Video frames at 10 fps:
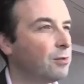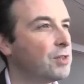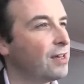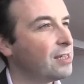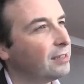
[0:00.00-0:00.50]
What's
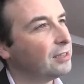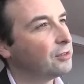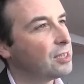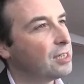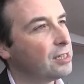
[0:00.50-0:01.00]
fascinating
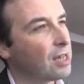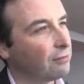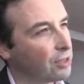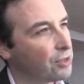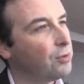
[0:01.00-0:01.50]
to see is how
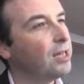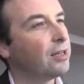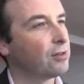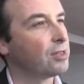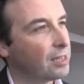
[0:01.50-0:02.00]
there's really
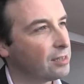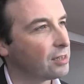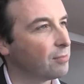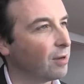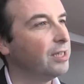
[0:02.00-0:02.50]

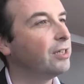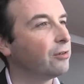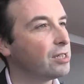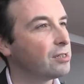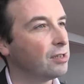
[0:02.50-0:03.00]
consensus about
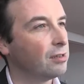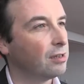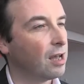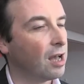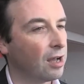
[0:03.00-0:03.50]
decreased
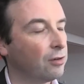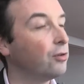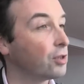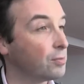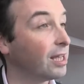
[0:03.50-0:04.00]

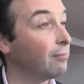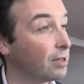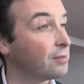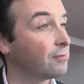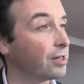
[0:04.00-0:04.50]
glucose
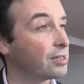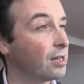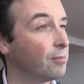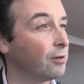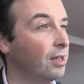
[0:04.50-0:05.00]
metabolism, for
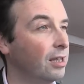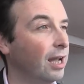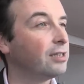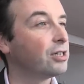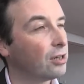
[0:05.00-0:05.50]
example,
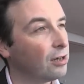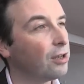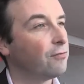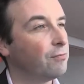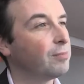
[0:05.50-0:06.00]
and there's a
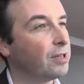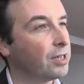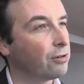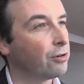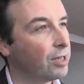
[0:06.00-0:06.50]
lot of people
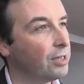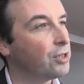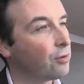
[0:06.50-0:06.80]
here who are really